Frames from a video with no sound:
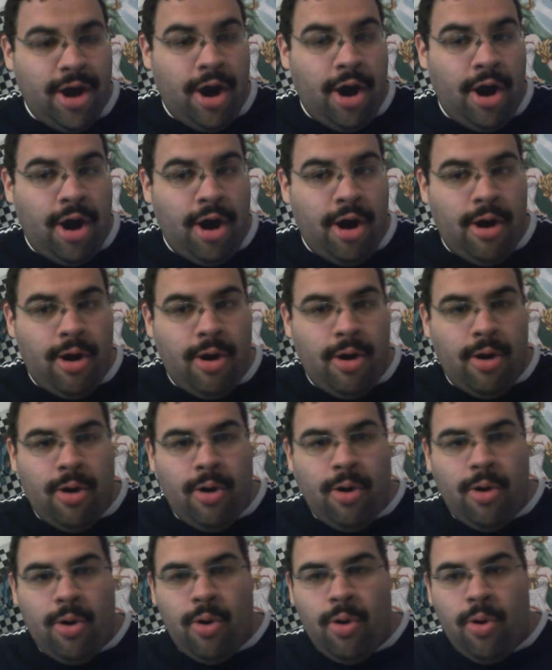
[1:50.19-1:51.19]

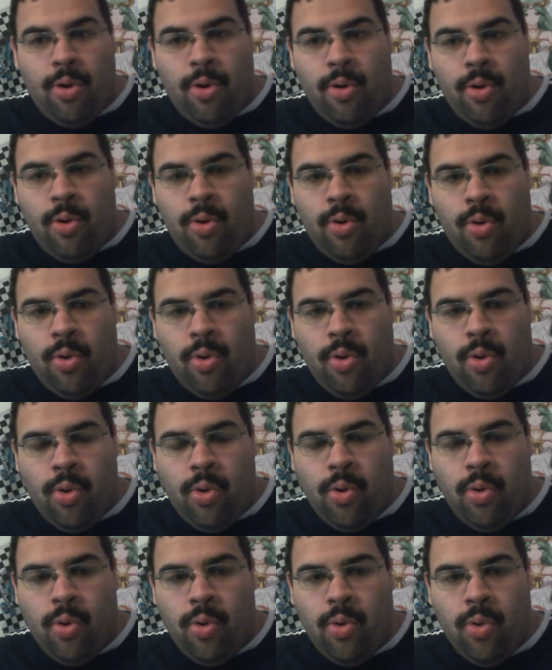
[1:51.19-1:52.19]

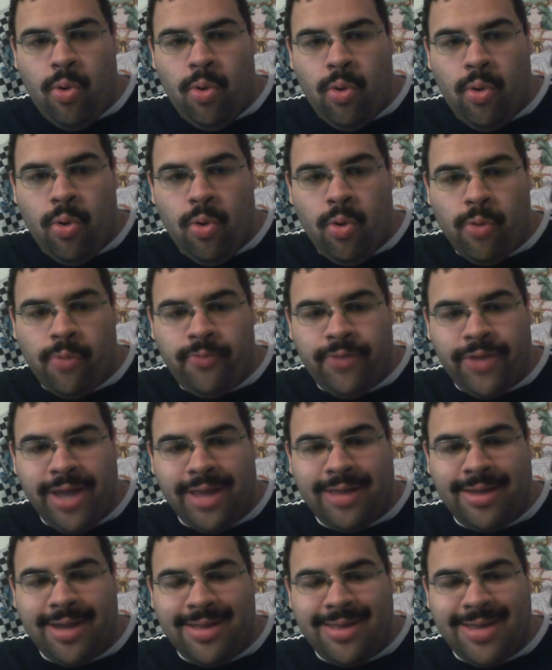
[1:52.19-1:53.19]
Oh,
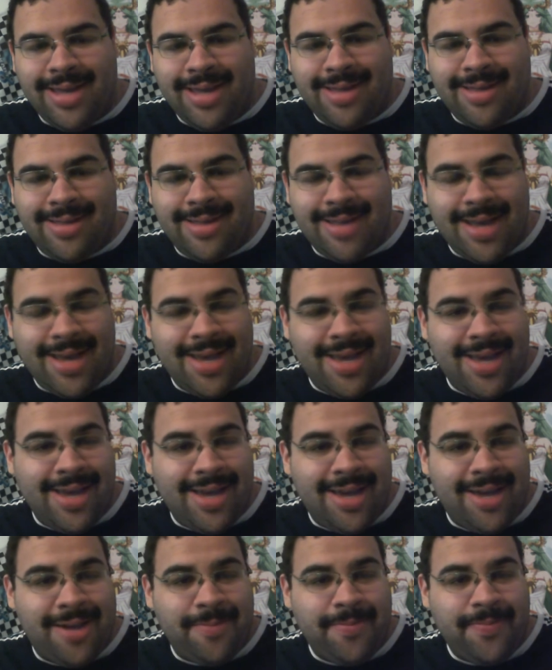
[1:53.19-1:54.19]
it's a D
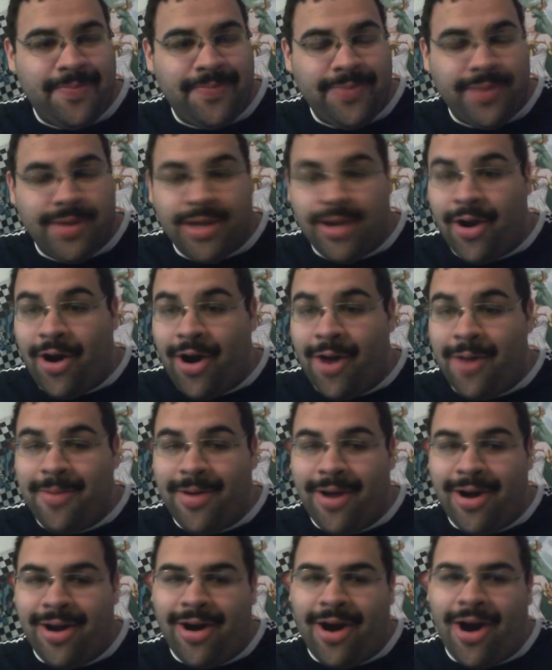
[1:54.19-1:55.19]
C, an,
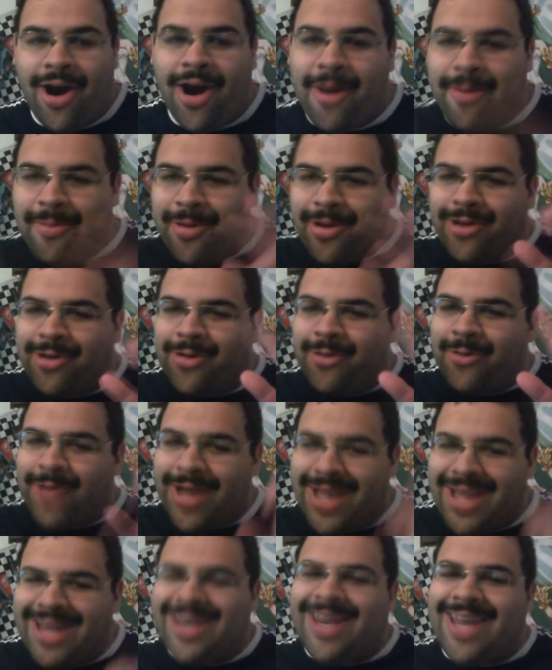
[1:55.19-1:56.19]
arm, an armored
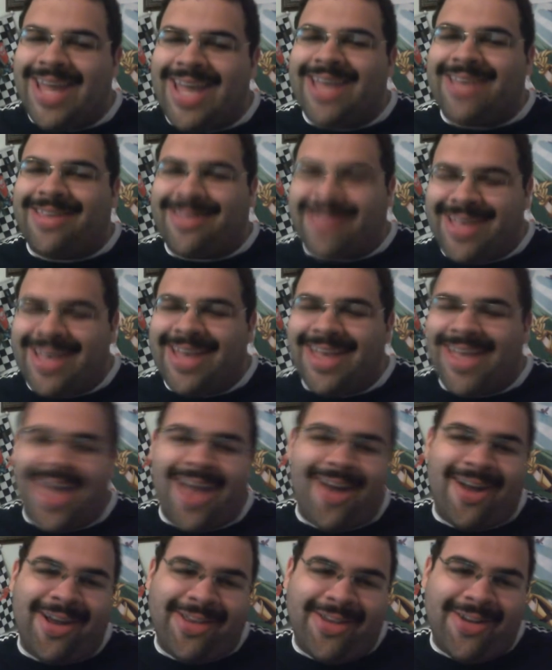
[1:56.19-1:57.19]
green D C
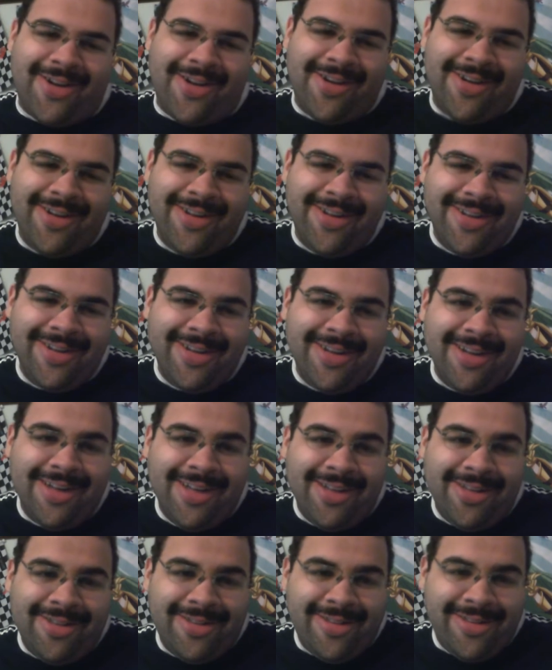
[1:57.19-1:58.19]
character.
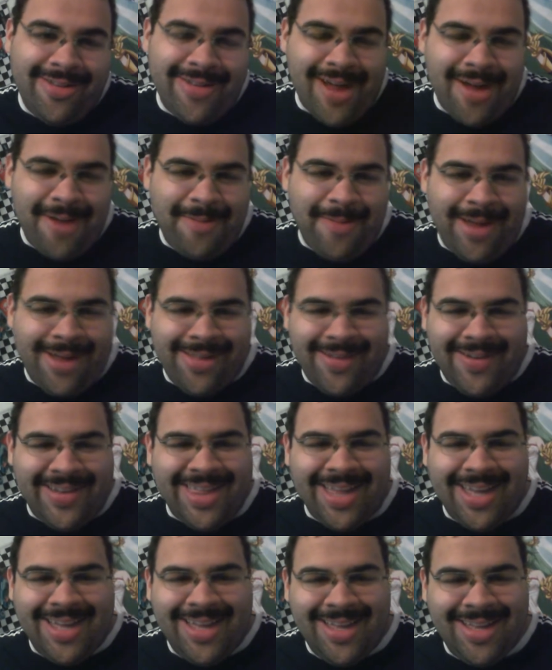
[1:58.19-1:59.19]
Dude, that reminds
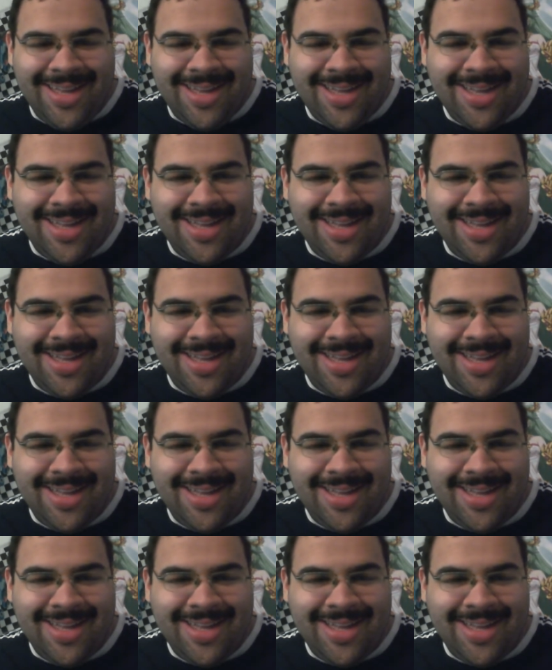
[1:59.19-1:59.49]
me of anything.